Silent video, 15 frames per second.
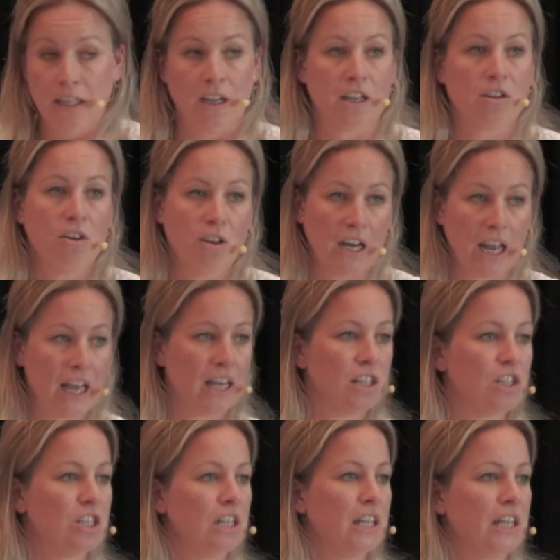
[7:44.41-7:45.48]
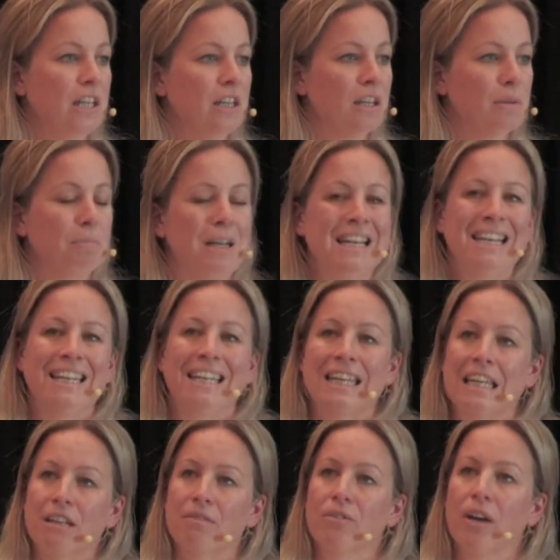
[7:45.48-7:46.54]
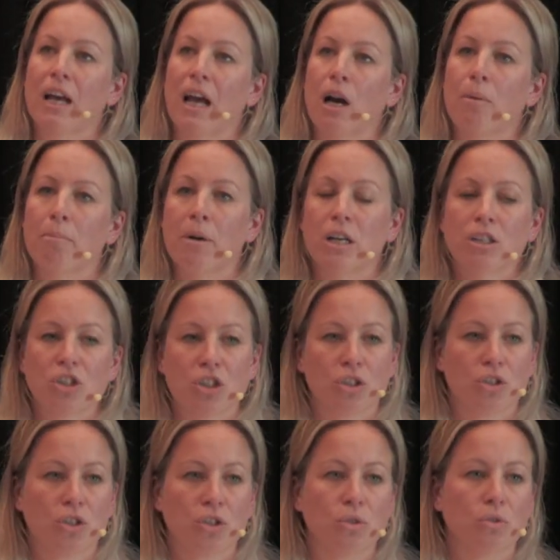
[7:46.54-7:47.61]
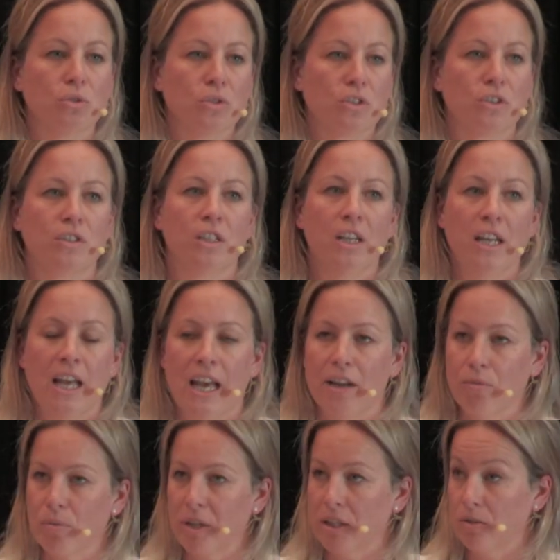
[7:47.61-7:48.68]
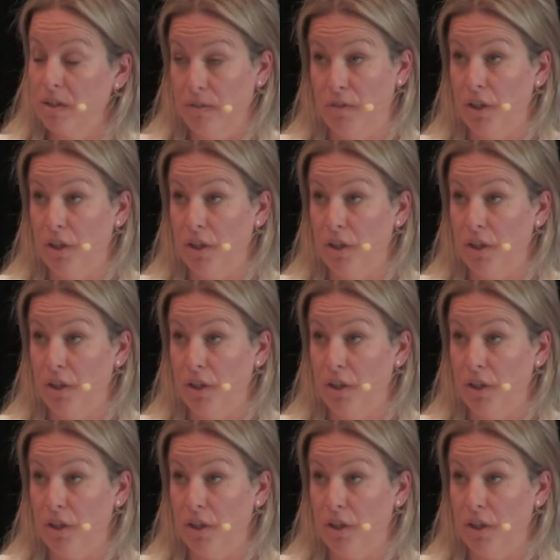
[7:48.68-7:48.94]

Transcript: I can't actually believe how much shorts and reels,